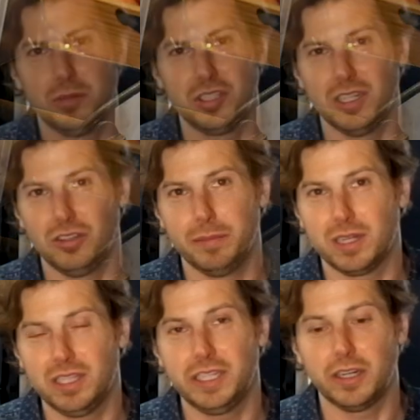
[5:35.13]
machine a little
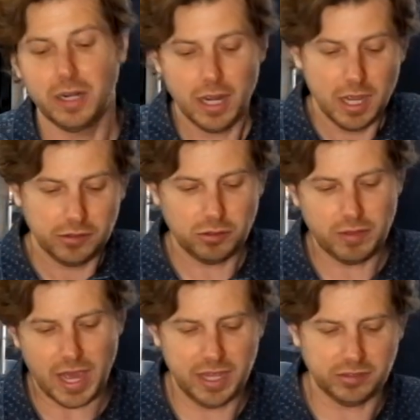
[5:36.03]
bit cleaner. So
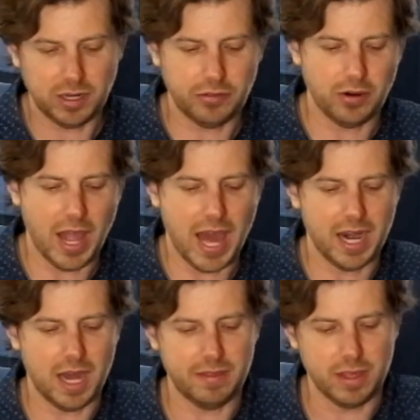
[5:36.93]
that is another
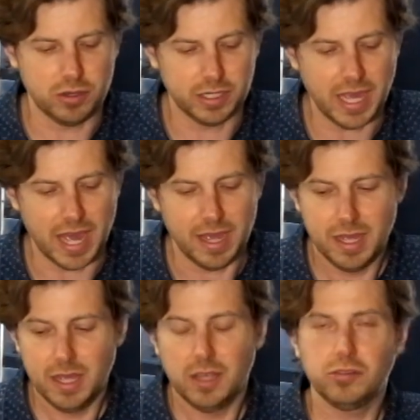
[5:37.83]
add-on that you could get.
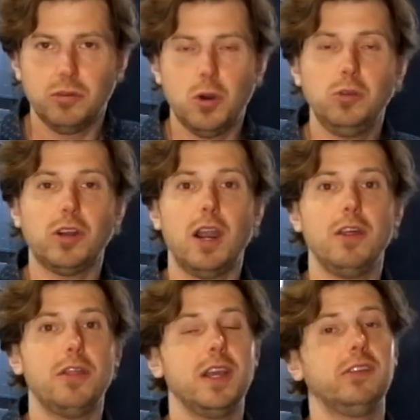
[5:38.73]
So those are
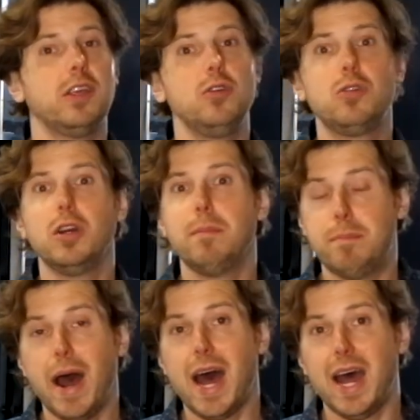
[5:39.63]
the things that you could
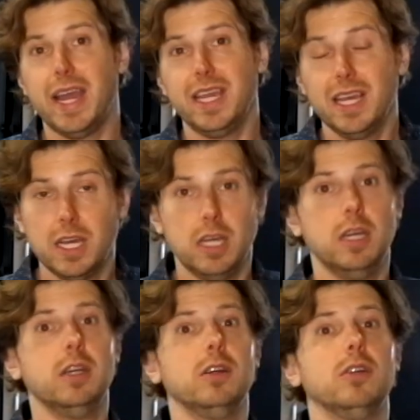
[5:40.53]
buy
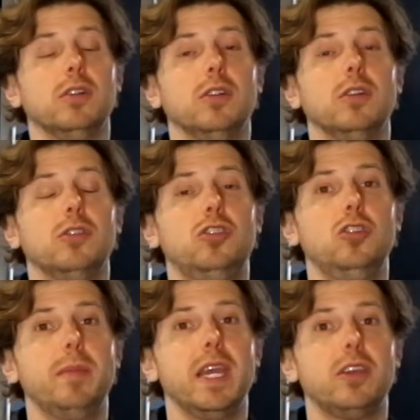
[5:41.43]

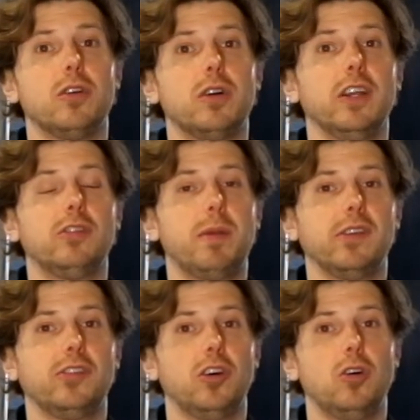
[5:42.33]
to make your
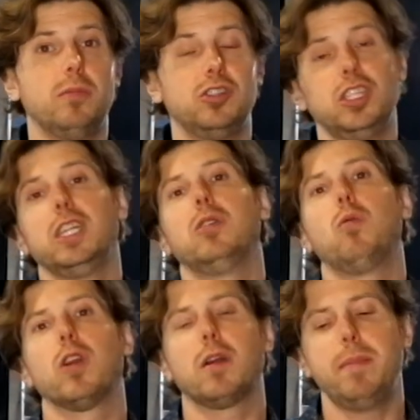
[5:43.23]
espresso machine
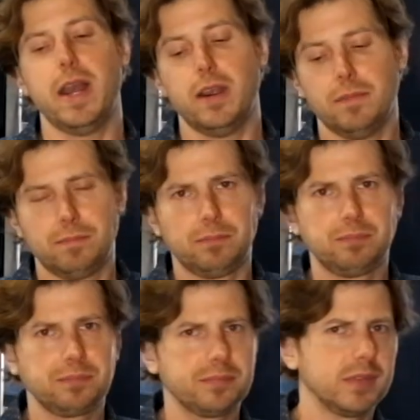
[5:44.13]
work better.
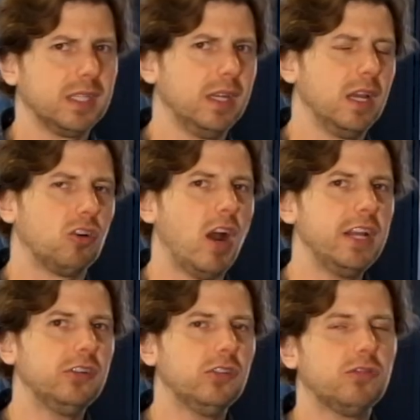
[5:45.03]

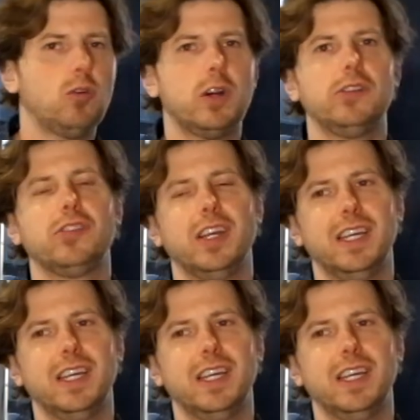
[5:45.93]
Grinders, of course,